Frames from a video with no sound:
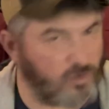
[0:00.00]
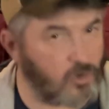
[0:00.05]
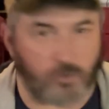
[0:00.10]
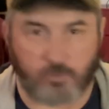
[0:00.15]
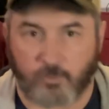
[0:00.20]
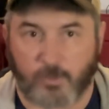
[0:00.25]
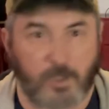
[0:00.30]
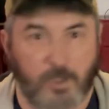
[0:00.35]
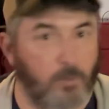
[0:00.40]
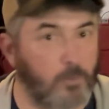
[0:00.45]
an
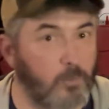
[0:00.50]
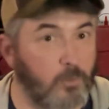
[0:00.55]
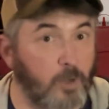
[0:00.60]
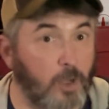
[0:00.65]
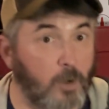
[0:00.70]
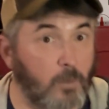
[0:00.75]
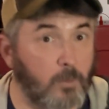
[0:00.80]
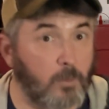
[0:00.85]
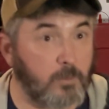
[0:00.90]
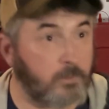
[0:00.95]
Arduino
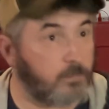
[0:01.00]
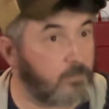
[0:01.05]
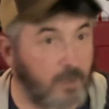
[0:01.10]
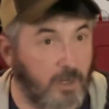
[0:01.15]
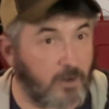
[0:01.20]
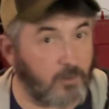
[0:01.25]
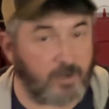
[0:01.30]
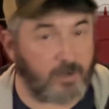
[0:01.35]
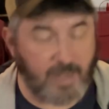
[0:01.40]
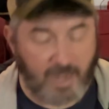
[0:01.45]
Uno that
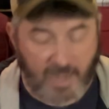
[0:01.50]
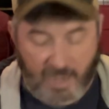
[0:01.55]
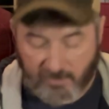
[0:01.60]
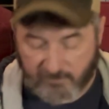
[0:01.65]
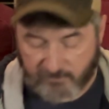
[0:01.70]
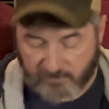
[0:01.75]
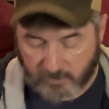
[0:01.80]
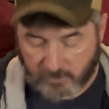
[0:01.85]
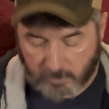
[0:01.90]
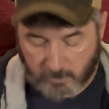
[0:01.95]
I already
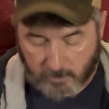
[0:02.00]
have.